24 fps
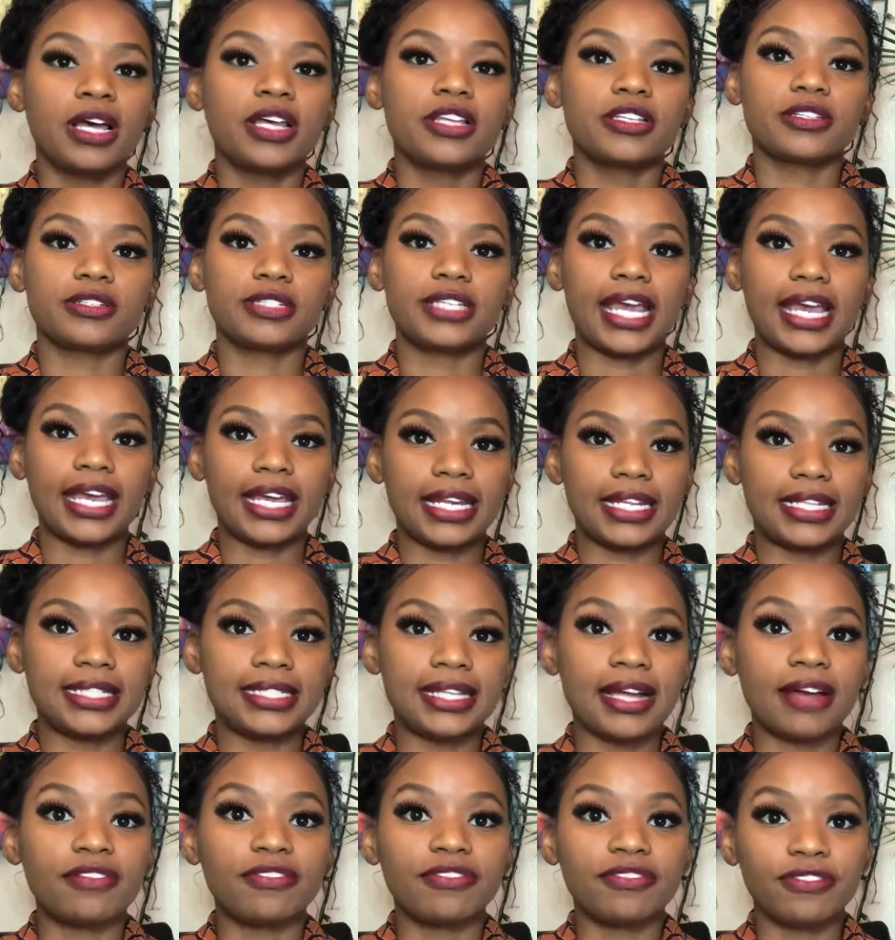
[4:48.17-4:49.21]
So take it a
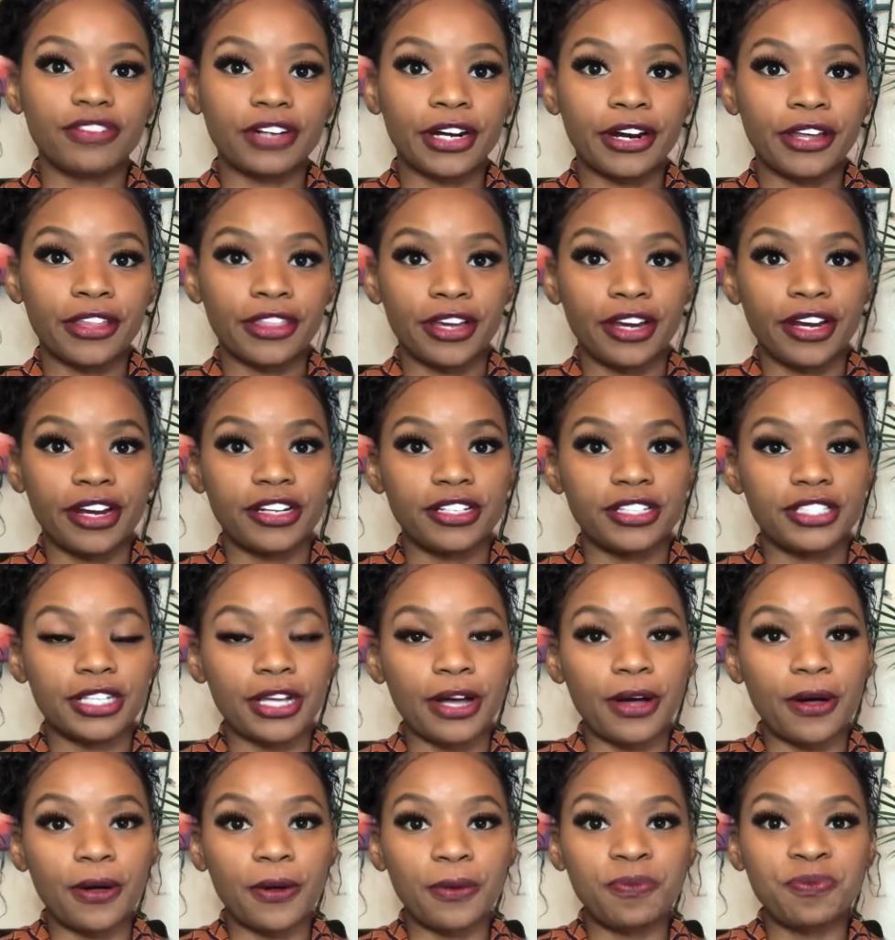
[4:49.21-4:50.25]
step further.
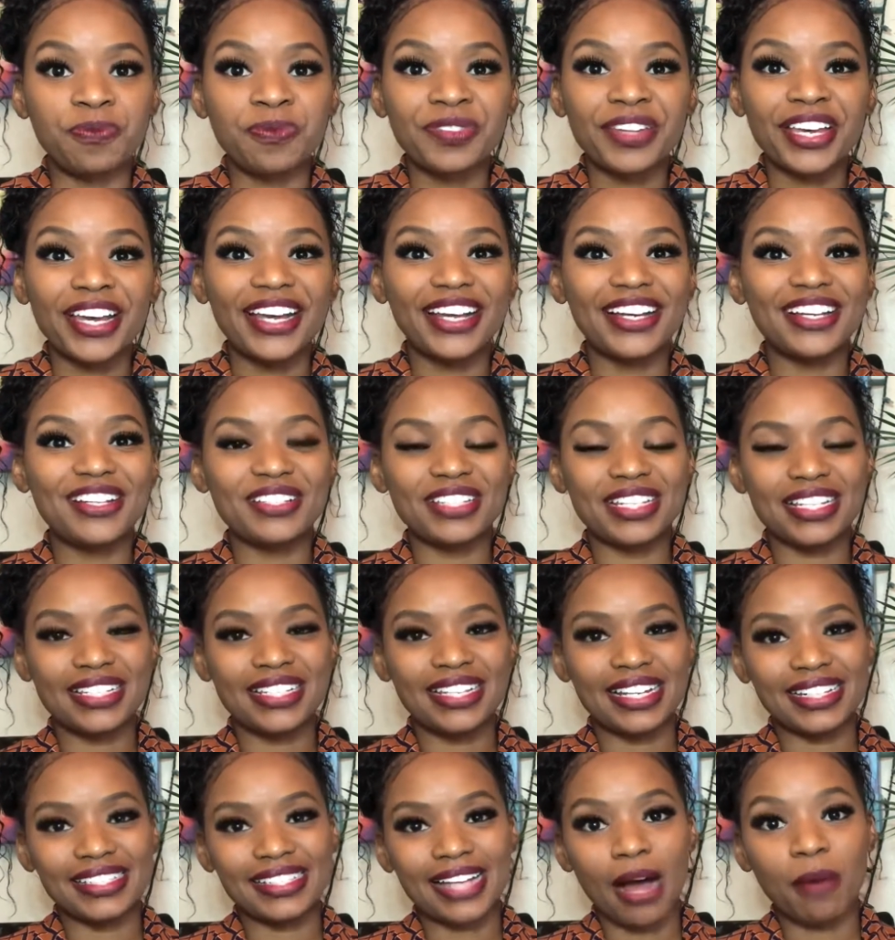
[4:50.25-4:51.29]
So he used this
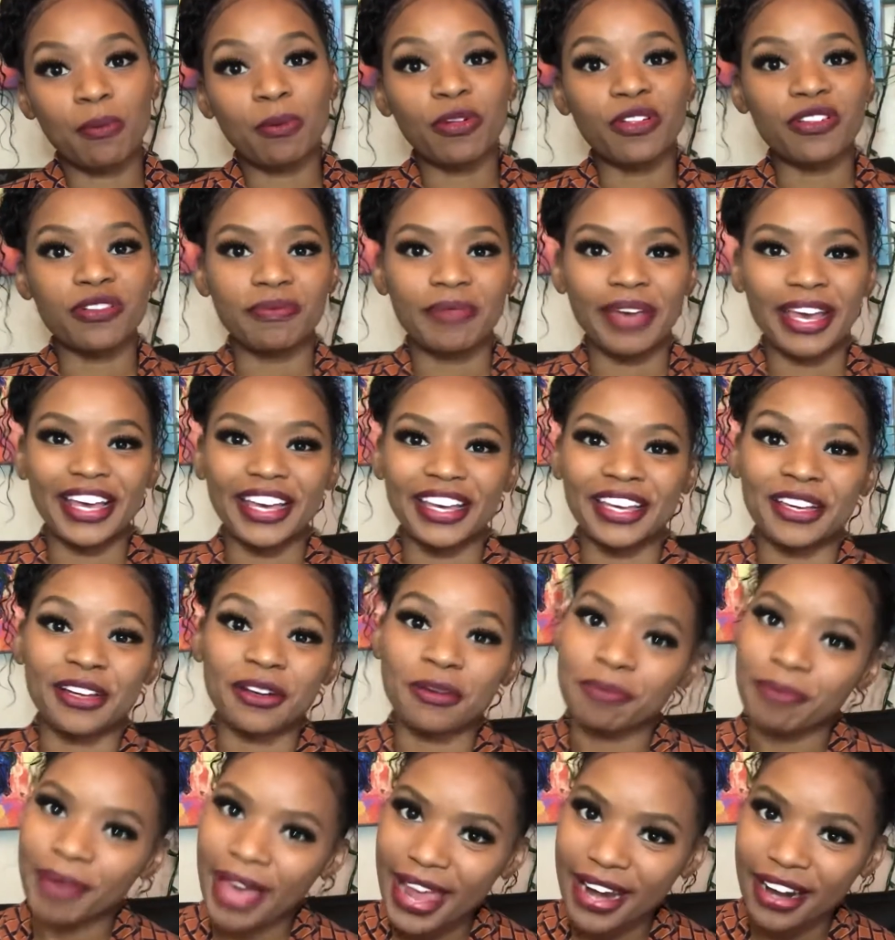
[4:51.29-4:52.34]
example of making your
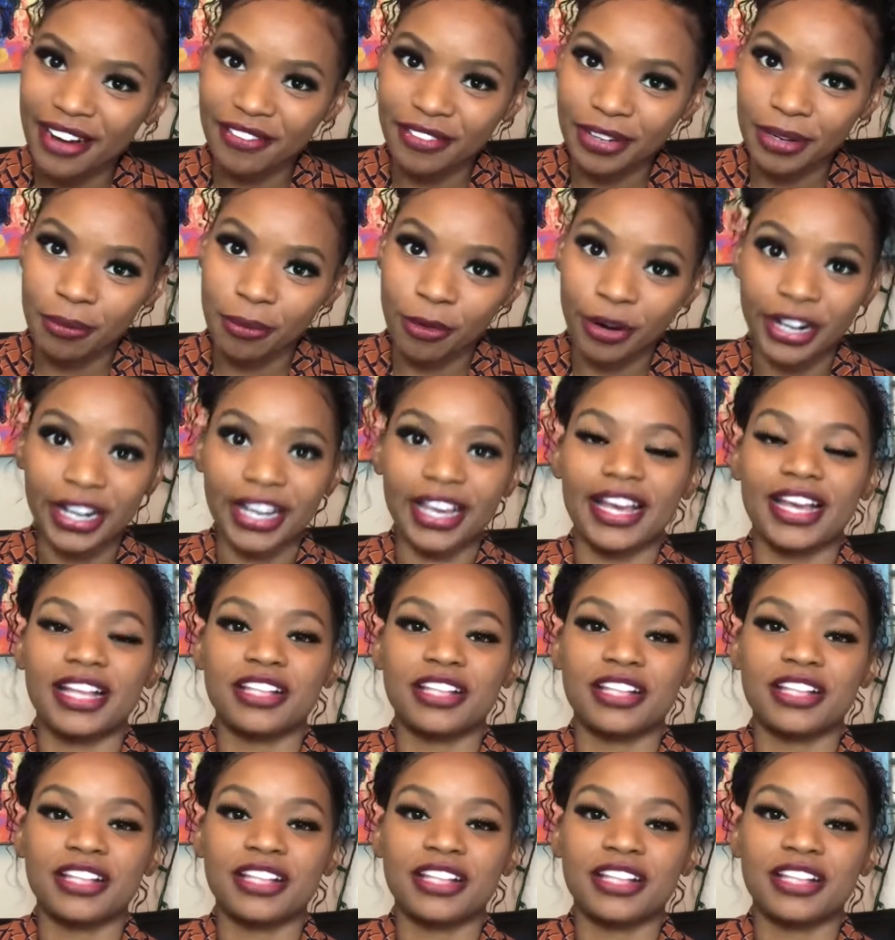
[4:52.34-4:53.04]
bed every morning.